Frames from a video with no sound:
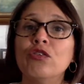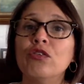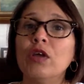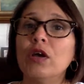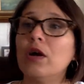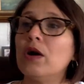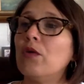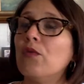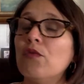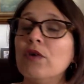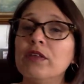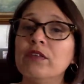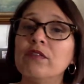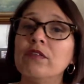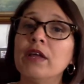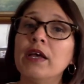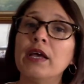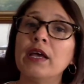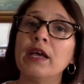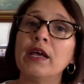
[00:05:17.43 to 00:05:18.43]
uh,
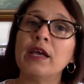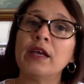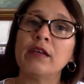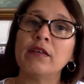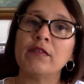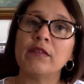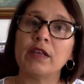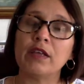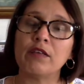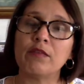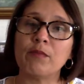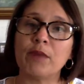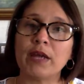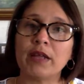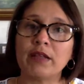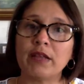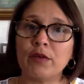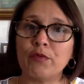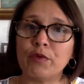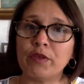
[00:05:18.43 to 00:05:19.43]
Wednesdays is my
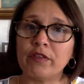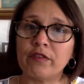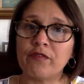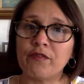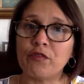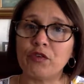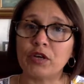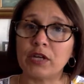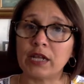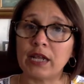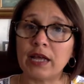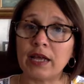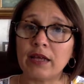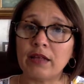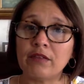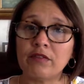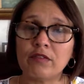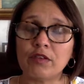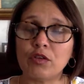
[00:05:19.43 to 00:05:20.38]
day with for clients.